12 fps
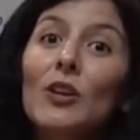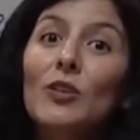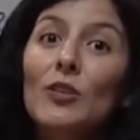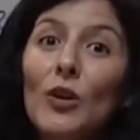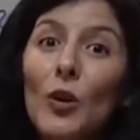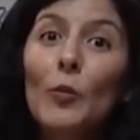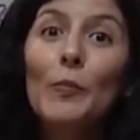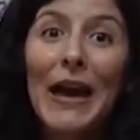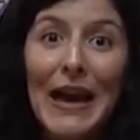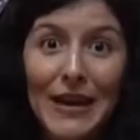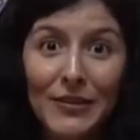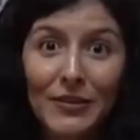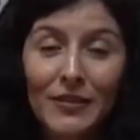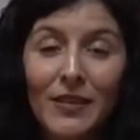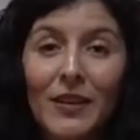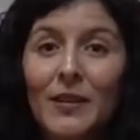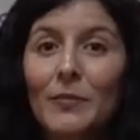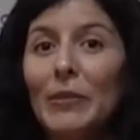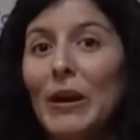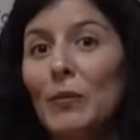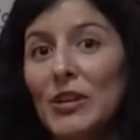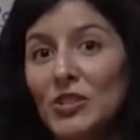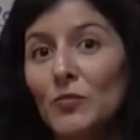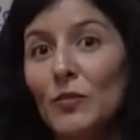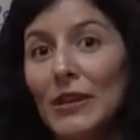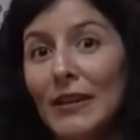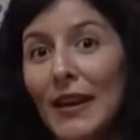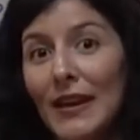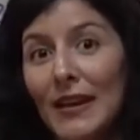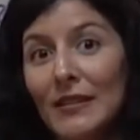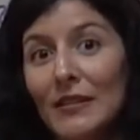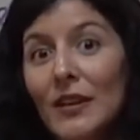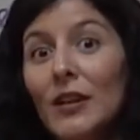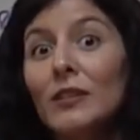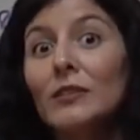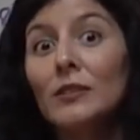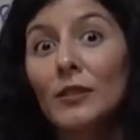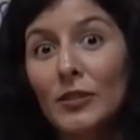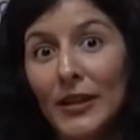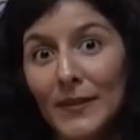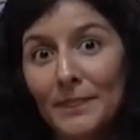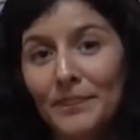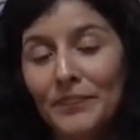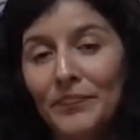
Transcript: no pattern by which we can learn it.